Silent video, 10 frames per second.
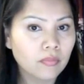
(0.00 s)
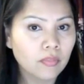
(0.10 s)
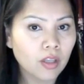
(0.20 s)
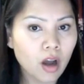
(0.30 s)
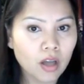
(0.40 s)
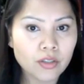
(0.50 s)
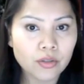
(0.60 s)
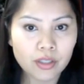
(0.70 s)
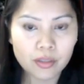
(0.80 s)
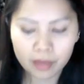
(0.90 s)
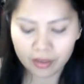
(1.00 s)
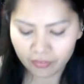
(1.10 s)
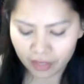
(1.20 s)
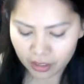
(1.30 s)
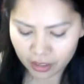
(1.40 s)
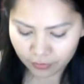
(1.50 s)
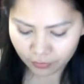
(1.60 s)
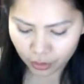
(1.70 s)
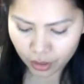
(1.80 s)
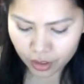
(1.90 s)
contouring my face
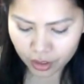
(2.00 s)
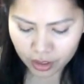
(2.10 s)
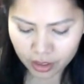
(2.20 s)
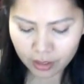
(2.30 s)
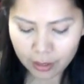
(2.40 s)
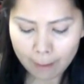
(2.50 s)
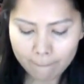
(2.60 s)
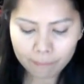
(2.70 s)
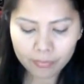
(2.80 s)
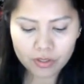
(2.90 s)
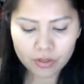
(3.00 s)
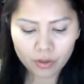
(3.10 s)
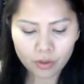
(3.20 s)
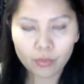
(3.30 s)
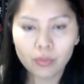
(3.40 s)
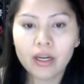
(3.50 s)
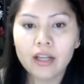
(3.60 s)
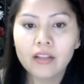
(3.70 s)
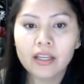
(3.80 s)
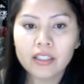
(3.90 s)
first. So what I
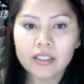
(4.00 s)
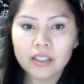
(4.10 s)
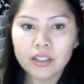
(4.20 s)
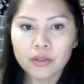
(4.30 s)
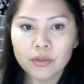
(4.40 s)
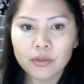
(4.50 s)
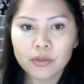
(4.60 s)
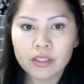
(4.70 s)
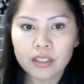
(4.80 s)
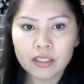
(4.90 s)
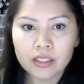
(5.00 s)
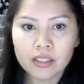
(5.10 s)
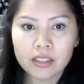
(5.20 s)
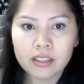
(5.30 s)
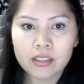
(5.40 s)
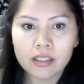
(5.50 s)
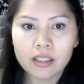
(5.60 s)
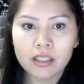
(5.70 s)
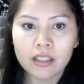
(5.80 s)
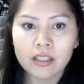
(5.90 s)
like to use is
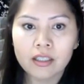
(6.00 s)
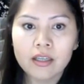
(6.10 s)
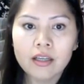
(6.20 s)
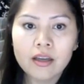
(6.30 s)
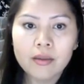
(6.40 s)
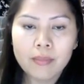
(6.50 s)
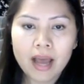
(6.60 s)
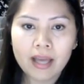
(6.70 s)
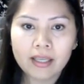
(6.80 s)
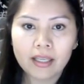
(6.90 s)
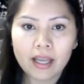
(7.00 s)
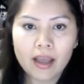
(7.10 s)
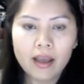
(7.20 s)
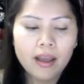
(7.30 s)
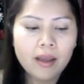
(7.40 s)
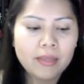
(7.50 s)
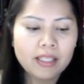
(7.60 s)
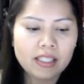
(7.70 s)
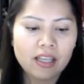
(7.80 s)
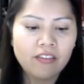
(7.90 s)
the M.A.C
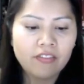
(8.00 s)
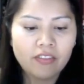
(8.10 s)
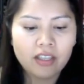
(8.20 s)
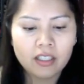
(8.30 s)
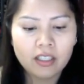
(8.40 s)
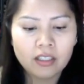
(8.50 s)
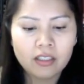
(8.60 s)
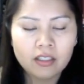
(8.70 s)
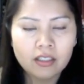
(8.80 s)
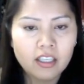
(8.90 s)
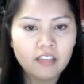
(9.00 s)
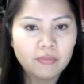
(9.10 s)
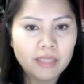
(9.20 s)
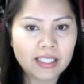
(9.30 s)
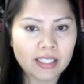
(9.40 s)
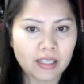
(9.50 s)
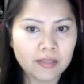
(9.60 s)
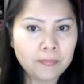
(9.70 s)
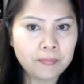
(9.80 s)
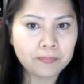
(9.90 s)
MSF in Give Me Sun.
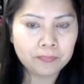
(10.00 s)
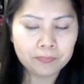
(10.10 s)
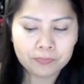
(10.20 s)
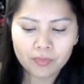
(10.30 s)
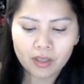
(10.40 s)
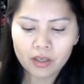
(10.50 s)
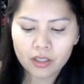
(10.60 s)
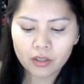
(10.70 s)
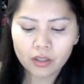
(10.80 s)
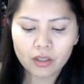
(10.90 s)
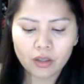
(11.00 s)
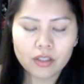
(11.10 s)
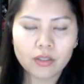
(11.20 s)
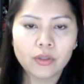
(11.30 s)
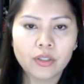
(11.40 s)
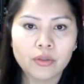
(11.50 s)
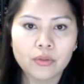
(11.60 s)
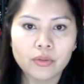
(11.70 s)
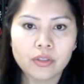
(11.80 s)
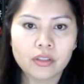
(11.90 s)
You can also
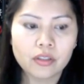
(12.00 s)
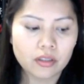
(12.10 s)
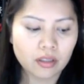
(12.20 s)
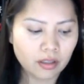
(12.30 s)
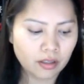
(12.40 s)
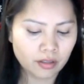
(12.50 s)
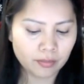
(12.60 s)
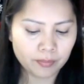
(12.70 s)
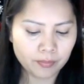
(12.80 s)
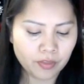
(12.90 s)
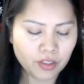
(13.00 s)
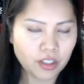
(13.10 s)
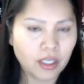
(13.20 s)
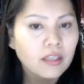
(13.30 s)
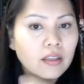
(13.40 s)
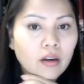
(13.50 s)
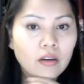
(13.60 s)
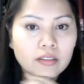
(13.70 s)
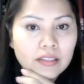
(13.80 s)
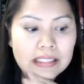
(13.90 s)
use the shade
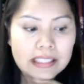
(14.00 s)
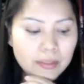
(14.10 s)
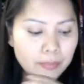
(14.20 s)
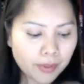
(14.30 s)
called Deep.